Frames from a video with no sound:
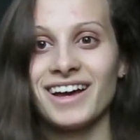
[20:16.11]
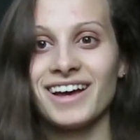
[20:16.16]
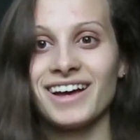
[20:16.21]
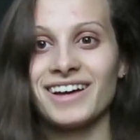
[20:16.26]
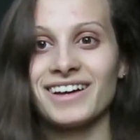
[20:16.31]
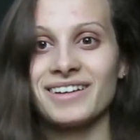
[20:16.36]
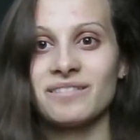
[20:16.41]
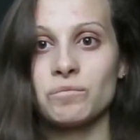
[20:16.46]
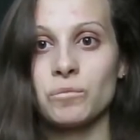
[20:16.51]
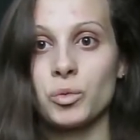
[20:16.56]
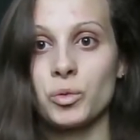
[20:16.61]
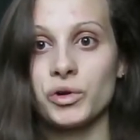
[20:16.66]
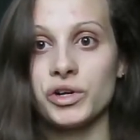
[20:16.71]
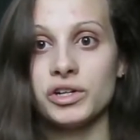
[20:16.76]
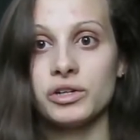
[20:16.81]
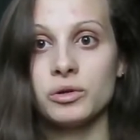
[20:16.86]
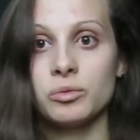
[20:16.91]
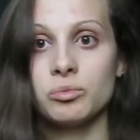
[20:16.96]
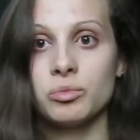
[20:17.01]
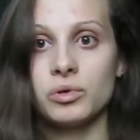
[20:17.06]

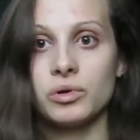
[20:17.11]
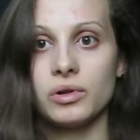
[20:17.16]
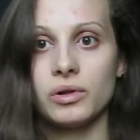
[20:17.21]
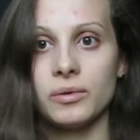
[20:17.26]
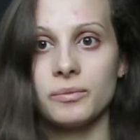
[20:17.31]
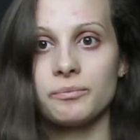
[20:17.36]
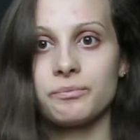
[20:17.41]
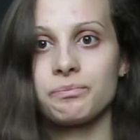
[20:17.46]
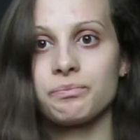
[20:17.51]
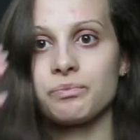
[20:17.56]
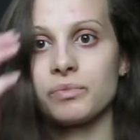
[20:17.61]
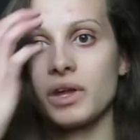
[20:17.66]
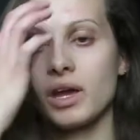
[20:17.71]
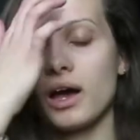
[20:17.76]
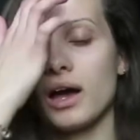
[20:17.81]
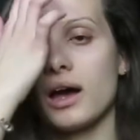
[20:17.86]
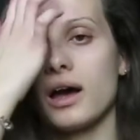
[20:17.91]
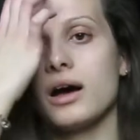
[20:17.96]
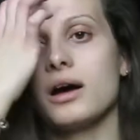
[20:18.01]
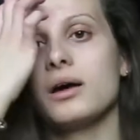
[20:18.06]
burrito bowl.
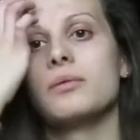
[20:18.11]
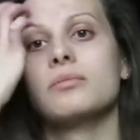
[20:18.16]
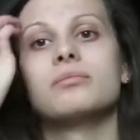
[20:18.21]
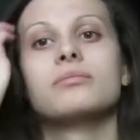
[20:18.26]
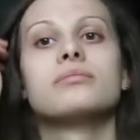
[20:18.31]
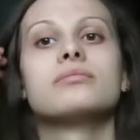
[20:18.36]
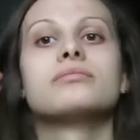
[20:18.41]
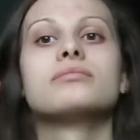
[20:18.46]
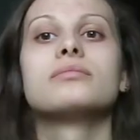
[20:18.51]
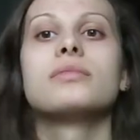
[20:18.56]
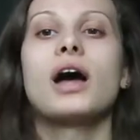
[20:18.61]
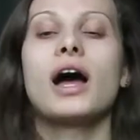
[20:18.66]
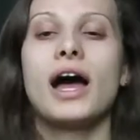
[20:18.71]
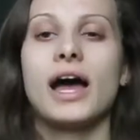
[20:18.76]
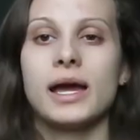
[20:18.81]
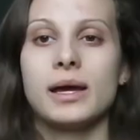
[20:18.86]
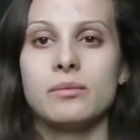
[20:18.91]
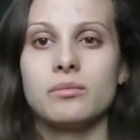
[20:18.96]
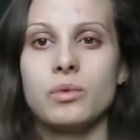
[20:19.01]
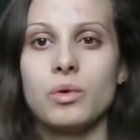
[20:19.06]

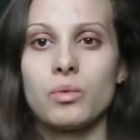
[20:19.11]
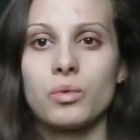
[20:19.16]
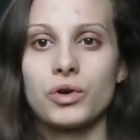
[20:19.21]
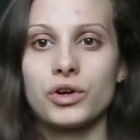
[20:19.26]
I'm